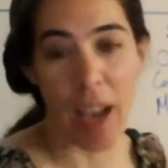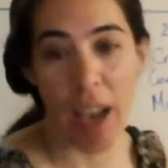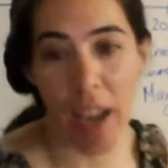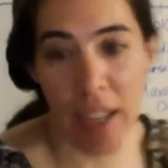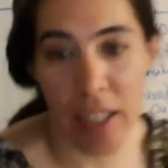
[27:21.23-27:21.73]

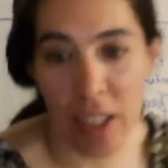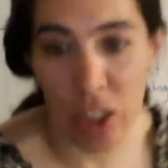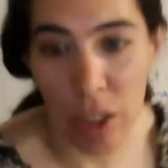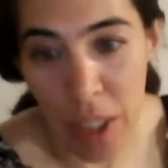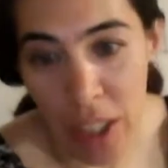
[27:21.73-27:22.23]
Hi,
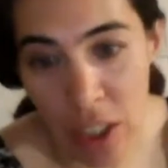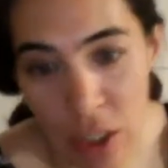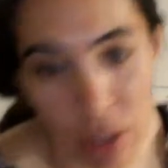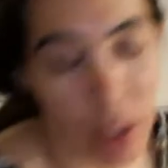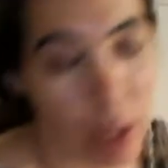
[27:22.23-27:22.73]

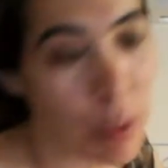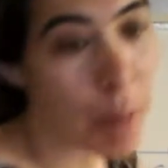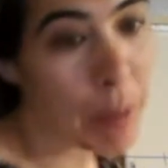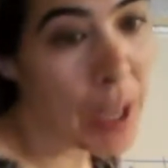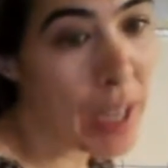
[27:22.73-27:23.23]
Jim823. And when
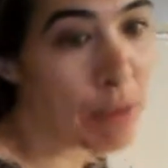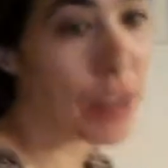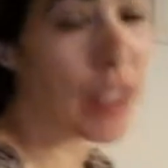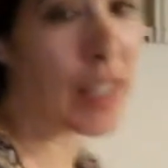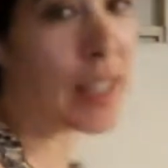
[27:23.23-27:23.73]
I paid for
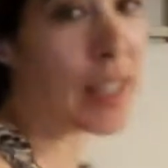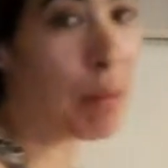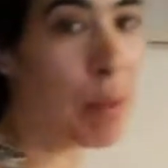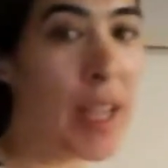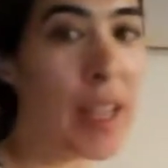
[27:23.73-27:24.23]
things, I
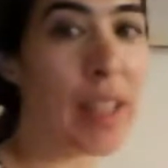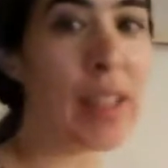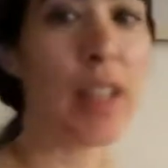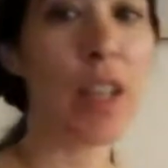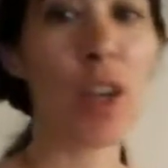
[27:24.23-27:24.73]
paid
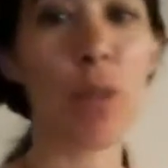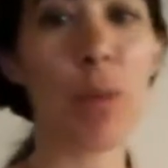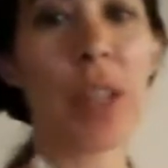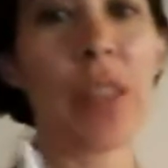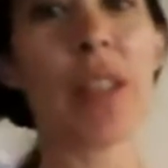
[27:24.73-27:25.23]

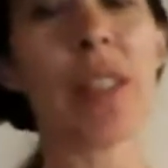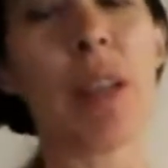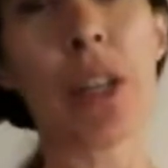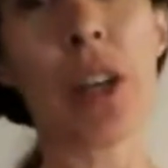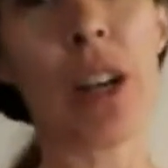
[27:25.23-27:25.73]
with
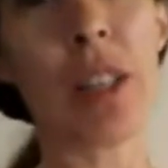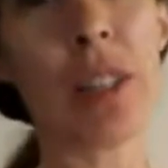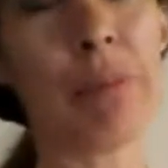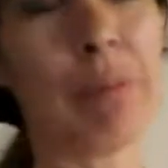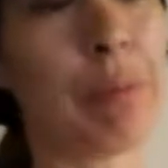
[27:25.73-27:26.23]
a debit
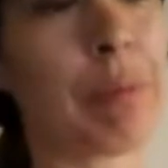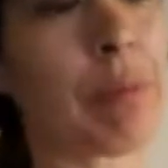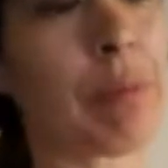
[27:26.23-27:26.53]
card.